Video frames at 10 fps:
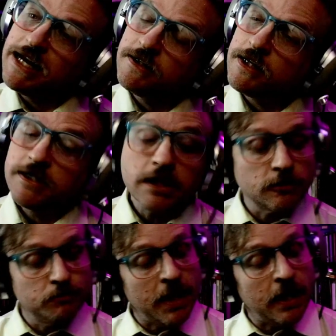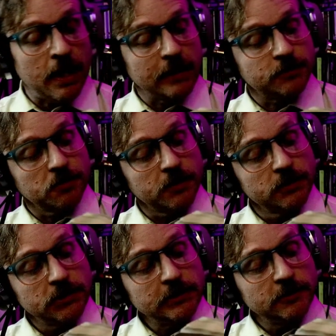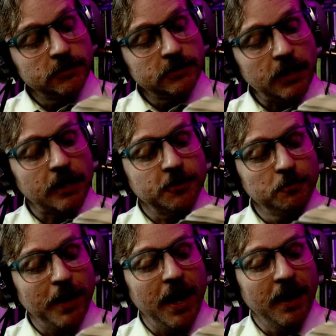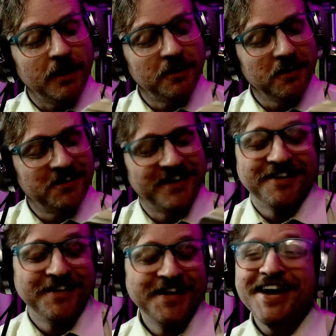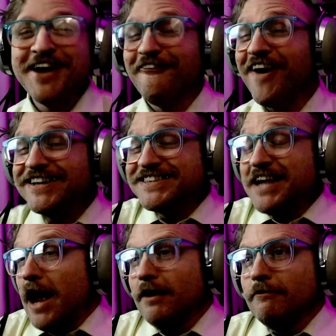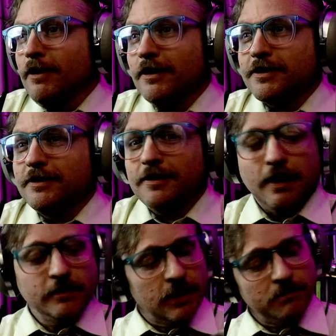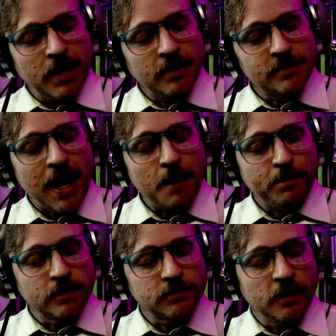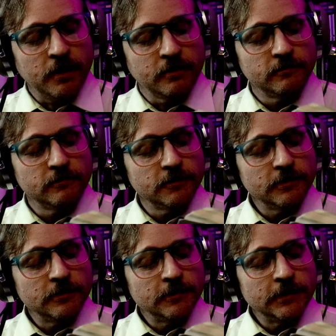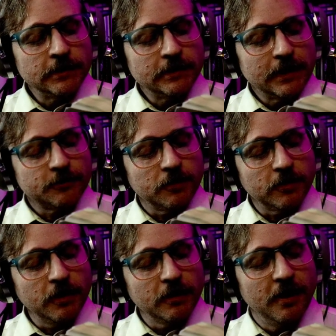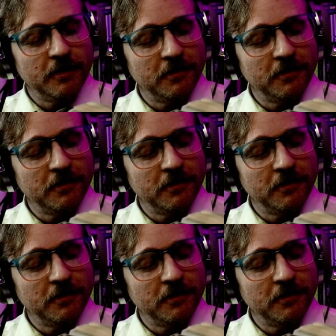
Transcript: yeah, that's not too bad, actually. It's not too bad. It wasn't. I look, you know, I was like, man, that's hopping. That's good. That's real good.